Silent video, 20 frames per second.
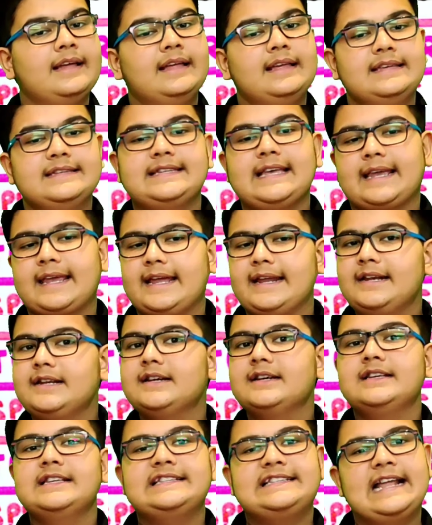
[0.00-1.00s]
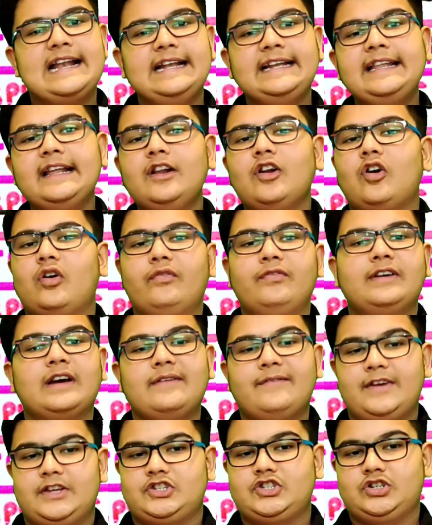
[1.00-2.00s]
Second, center of
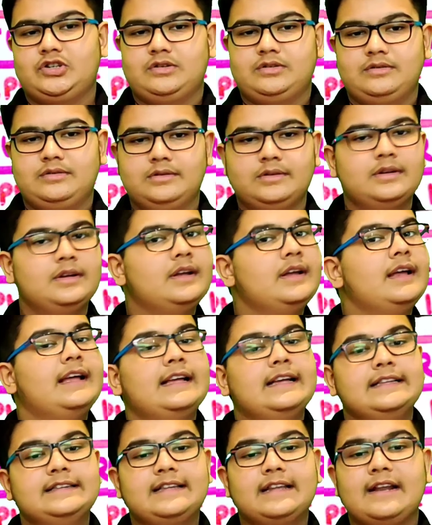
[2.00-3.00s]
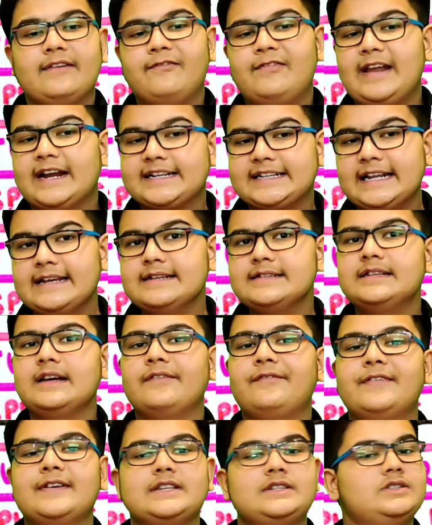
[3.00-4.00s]
curvature. The reflecting
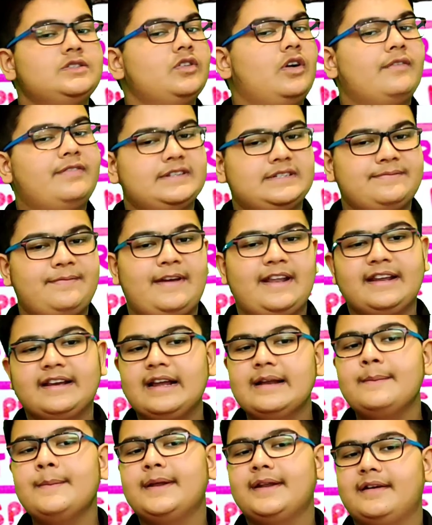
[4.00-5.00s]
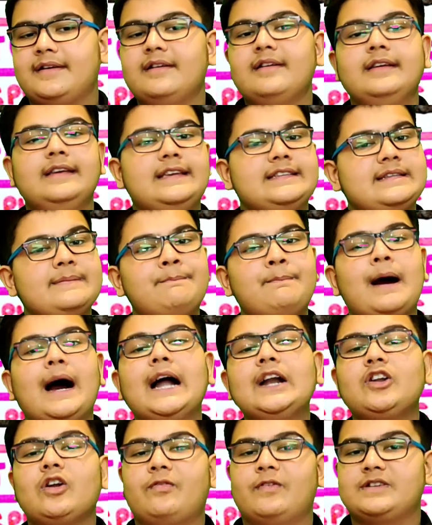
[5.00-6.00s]
surface of a spherical mirror is a
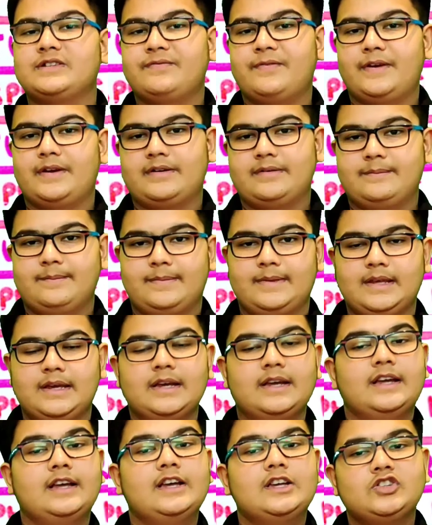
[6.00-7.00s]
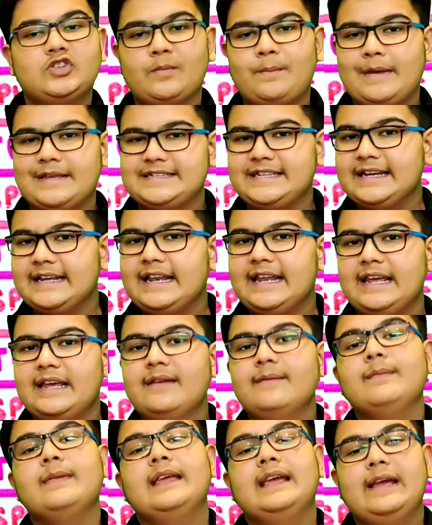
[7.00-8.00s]
part of a sphere. So
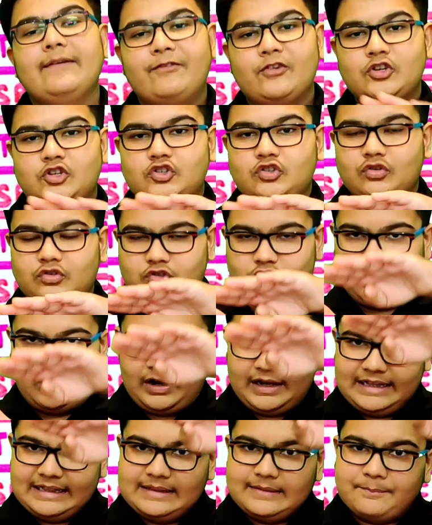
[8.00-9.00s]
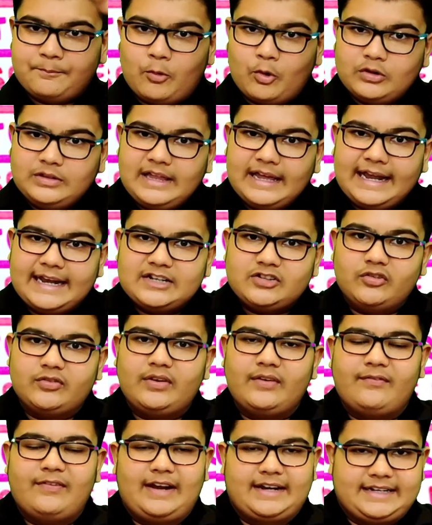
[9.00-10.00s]
basically, if you join both the ends of the
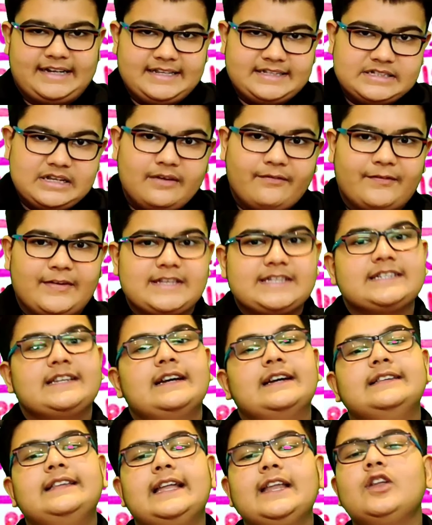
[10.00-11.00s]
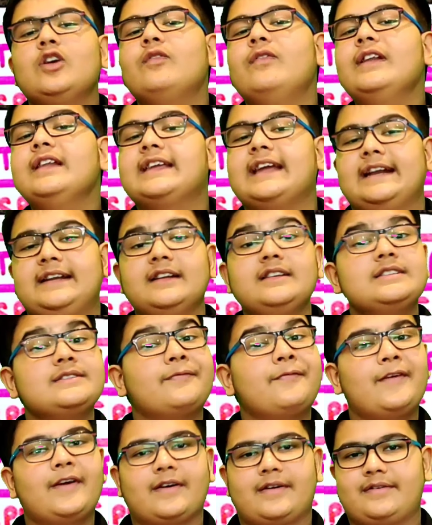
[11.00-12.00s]
reflecting surface, then you will get a
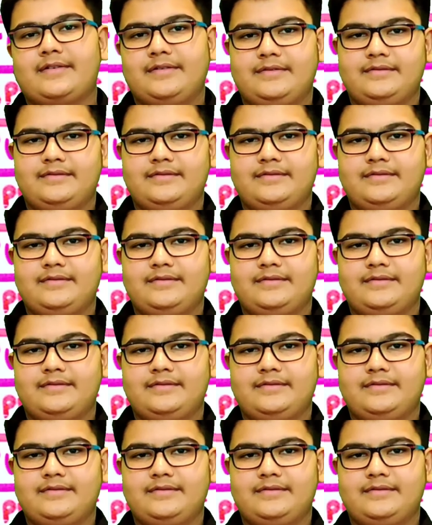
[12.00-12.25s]
sphere.